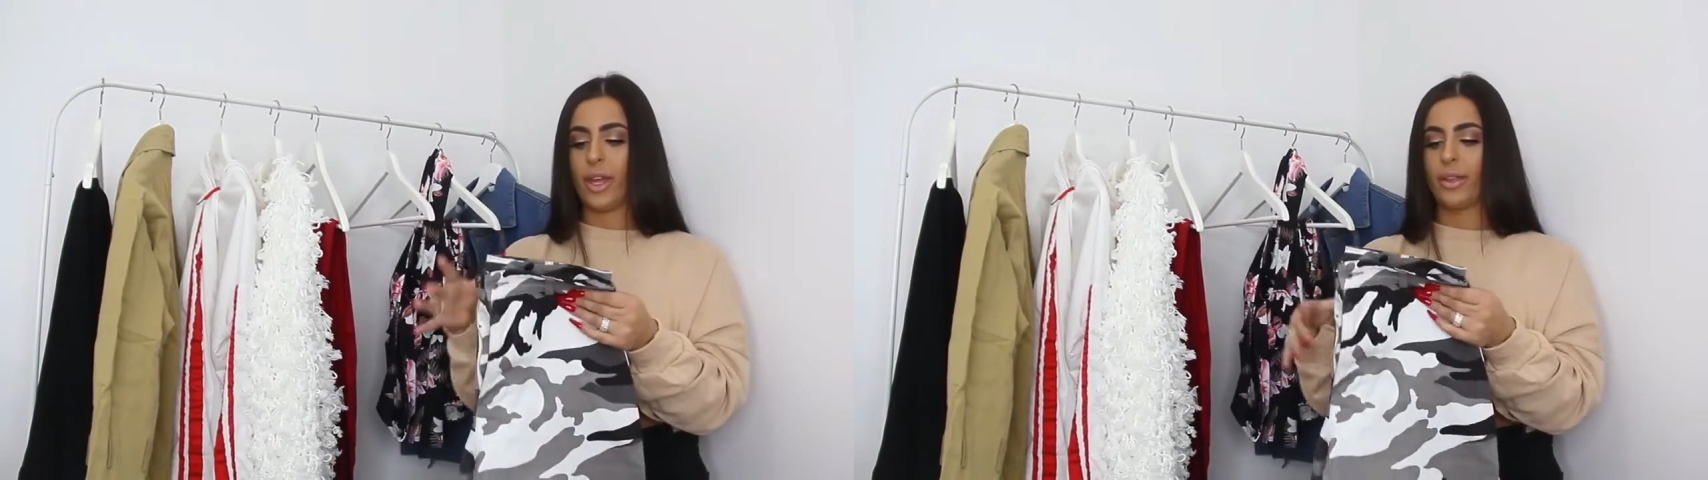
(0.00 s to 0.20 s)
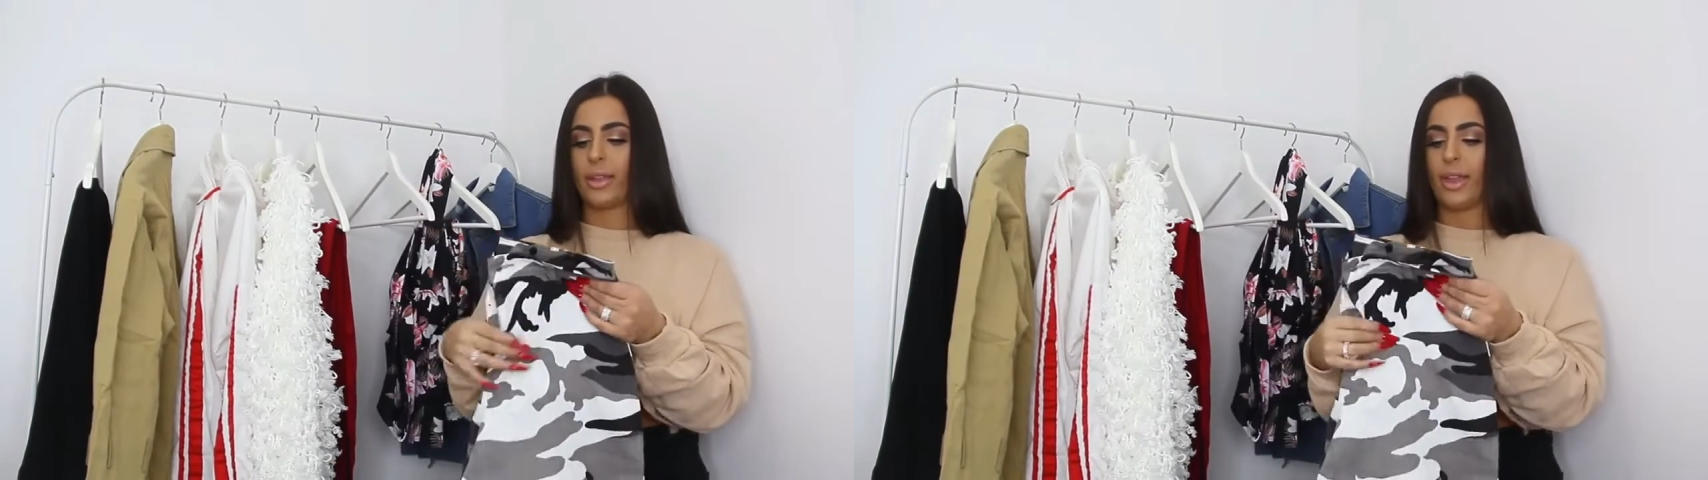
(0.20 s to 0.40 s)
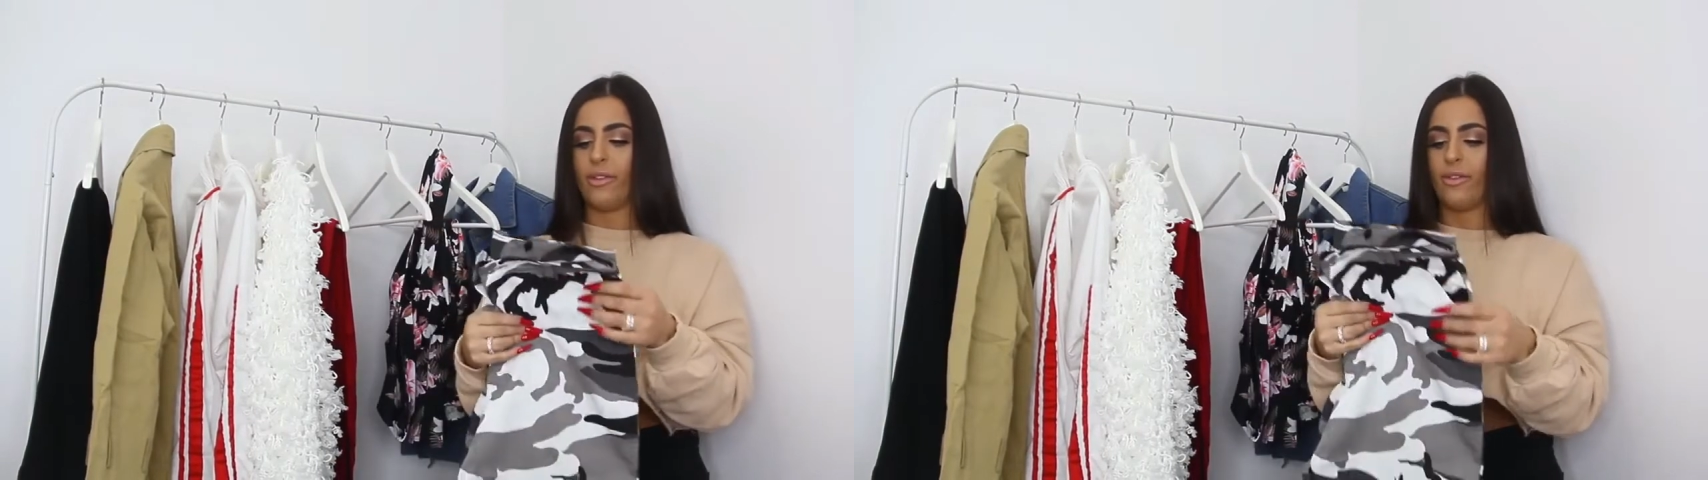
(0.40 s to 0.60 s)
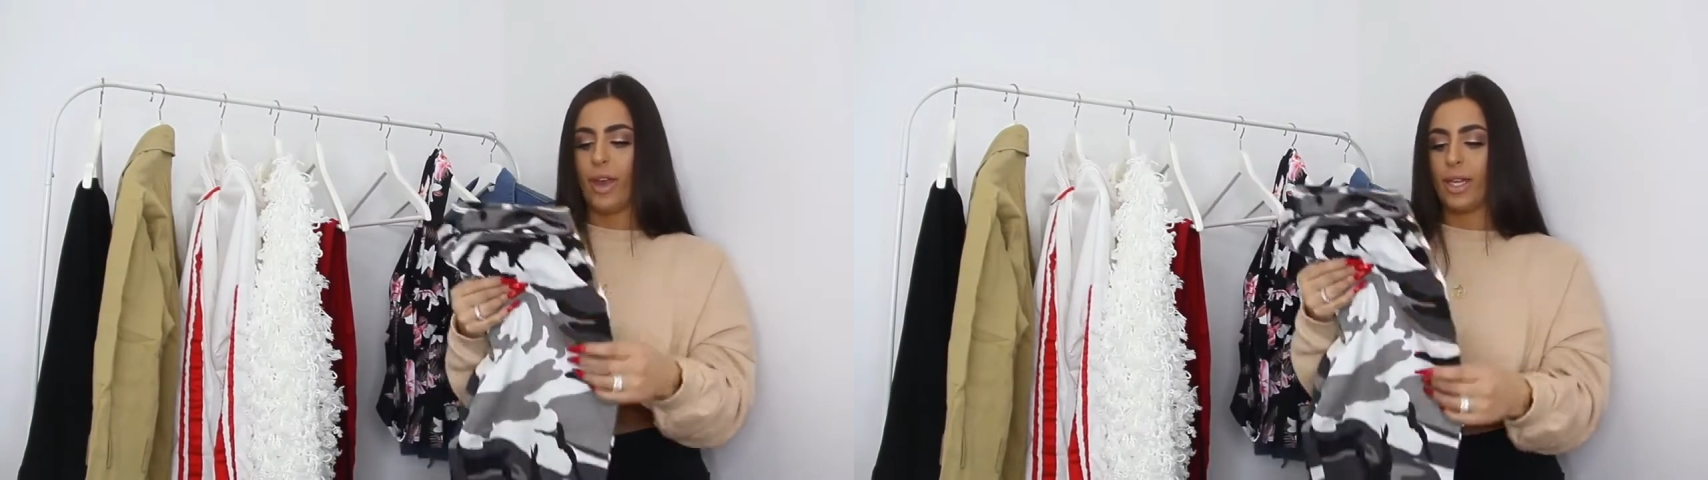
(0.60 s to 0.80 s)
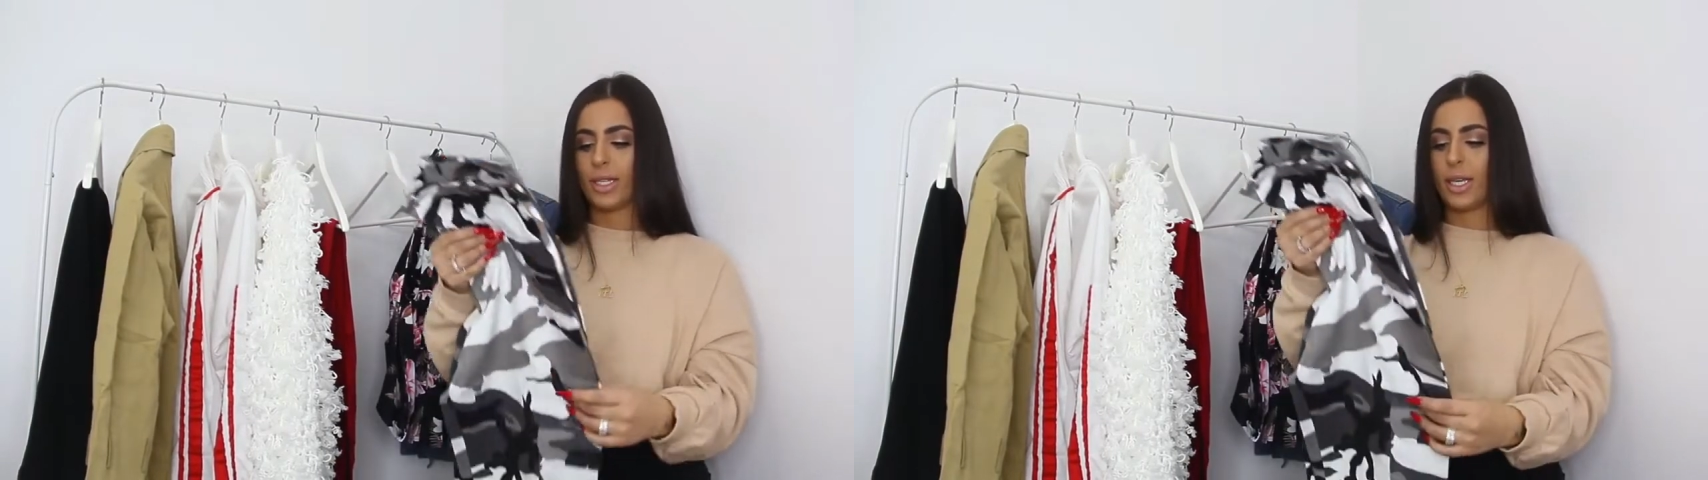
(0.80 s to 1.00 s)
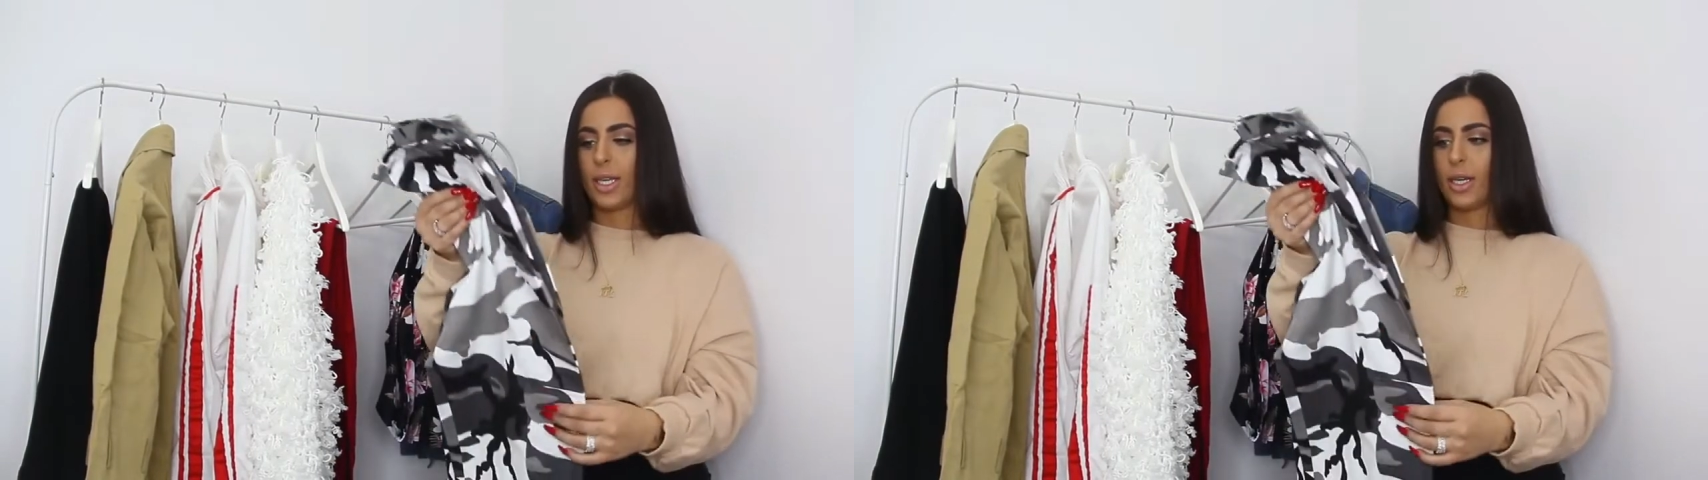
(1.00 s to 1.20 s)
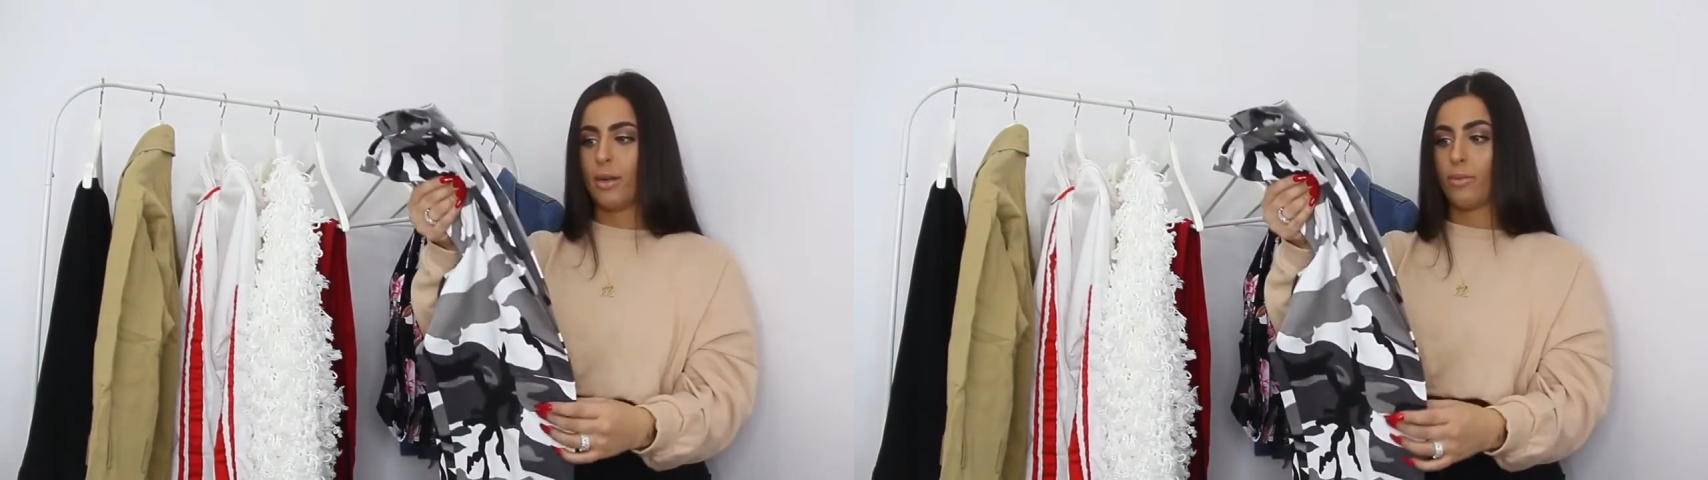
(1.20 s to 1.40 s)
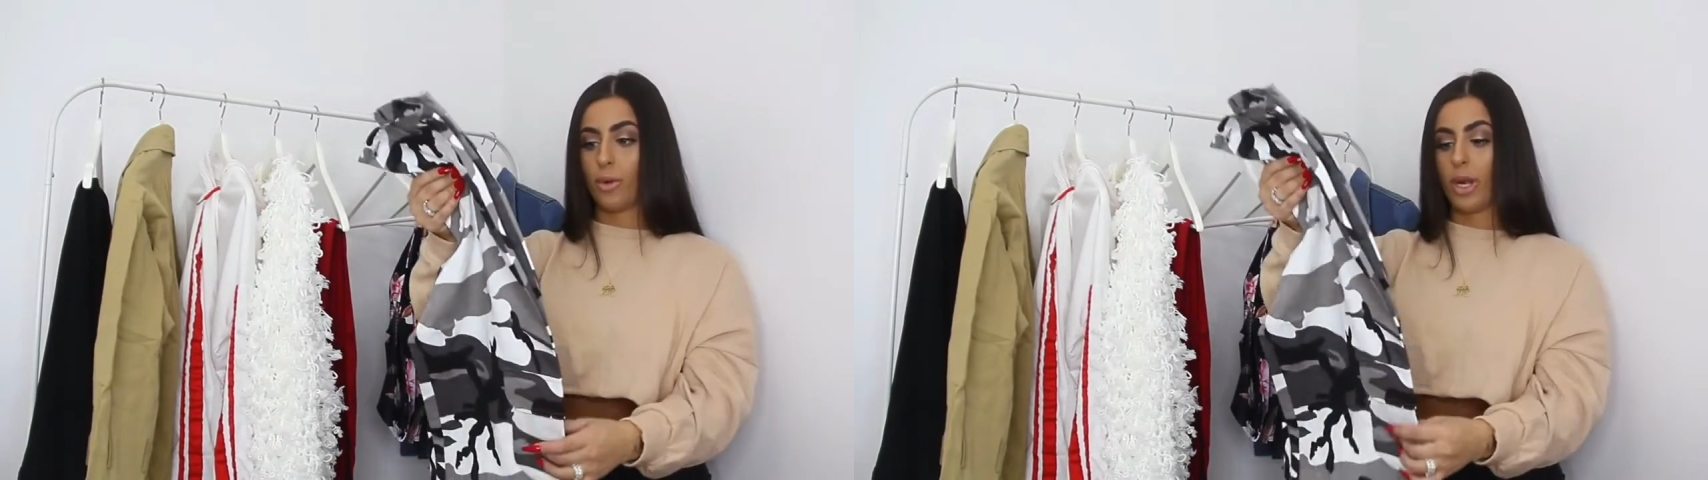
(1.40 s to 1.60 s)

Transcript: I think that they fit